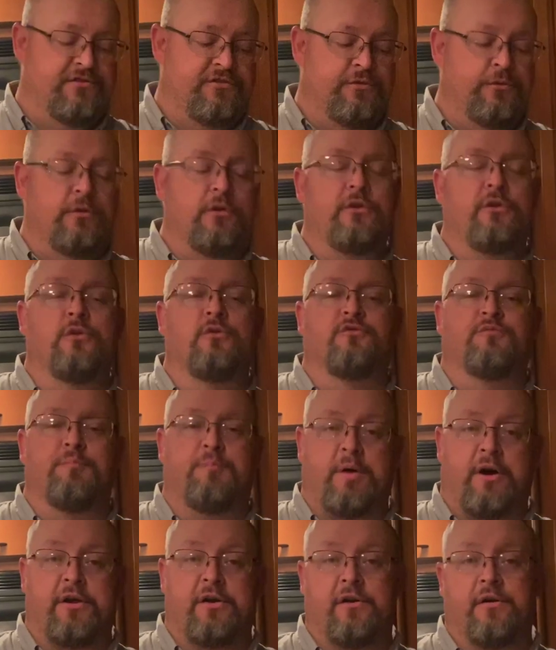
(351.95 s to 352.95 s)
to use
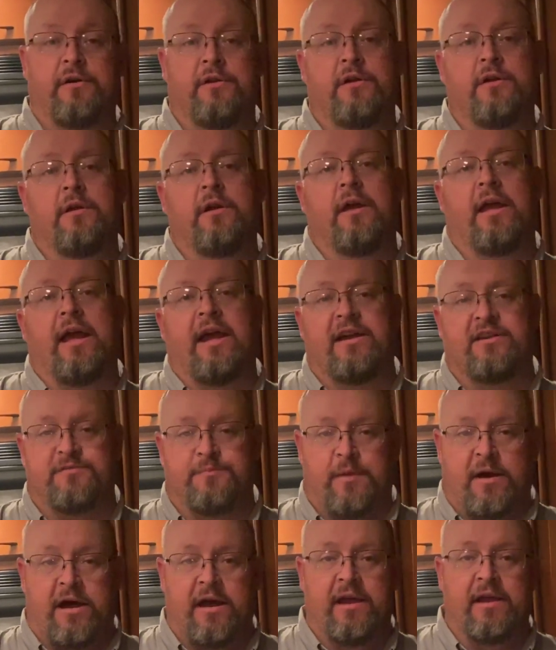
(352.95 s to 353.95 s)
butter as
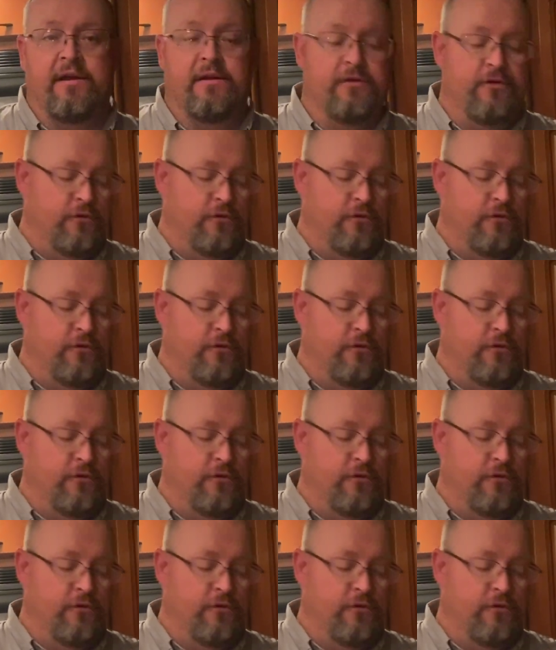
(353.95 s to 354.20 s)
my